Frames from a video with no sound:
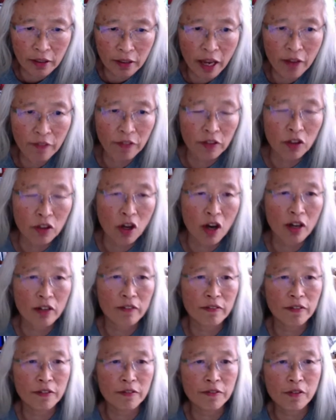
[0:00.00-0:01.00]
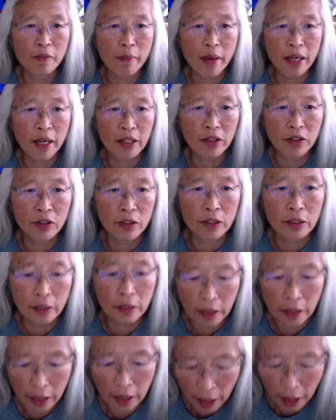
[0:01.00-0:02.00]
gave a lot of information.
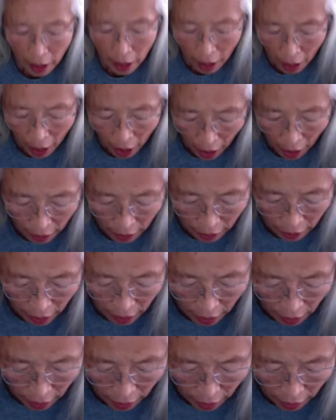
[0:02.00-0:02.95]
I think